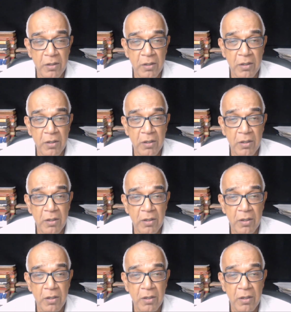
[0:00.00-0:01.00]

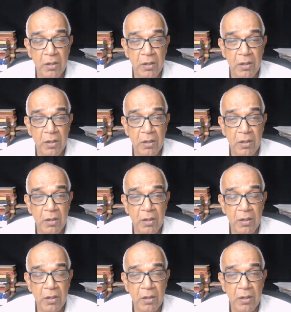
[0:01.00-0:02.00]

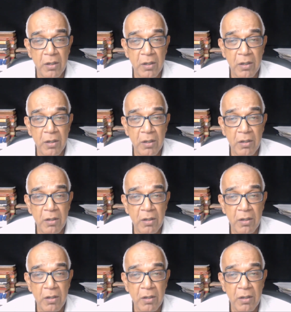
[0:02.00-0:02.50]
[no speech]